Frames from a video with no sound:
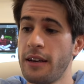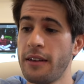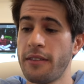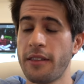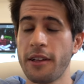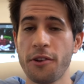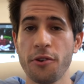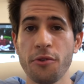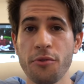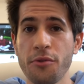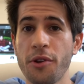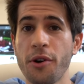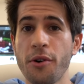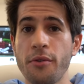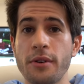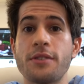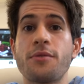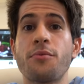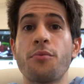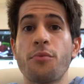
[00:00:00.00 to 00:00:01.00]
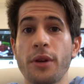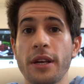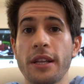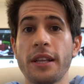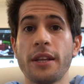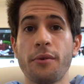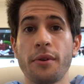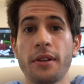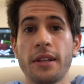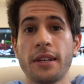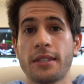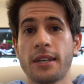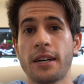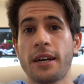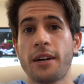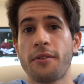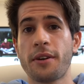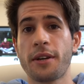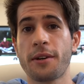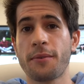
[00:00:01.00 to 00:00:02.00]
then you'll know it's really, really
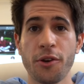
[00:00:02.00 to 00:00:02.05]
tiring.